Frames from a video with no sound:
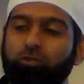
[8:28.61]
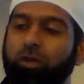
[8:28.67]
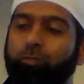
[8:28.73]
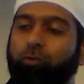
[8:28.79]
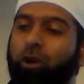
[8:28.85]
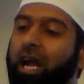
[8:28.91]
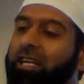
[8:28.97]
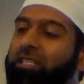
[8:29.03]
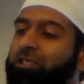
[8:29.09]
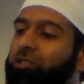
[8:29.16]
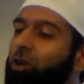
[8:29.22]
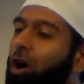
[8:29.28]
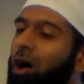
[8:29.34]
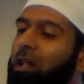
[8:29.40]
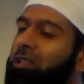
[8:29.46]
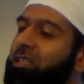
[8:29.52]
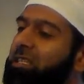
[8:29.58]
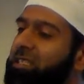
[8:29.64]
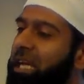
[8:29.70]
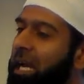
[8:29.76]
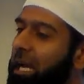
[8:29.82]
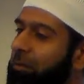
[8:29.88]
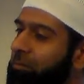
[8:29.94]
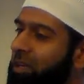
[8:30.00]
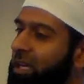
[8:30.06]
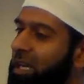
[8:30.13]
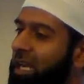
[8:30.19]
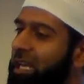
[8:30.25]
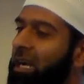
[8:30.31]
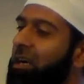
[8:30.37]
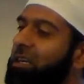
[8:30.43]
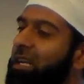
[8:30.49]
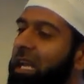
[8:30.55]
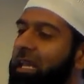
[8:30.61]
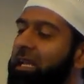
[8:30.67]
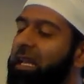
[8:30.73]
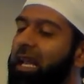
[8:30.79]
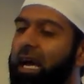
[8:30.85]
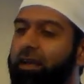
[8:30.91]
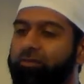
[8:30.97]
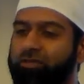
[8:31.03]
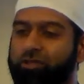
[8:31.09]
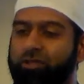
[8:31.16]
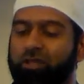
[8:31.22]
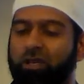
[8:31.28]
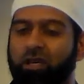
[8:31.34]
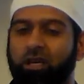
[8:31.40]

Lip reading: which we practice all the time in our daily lives.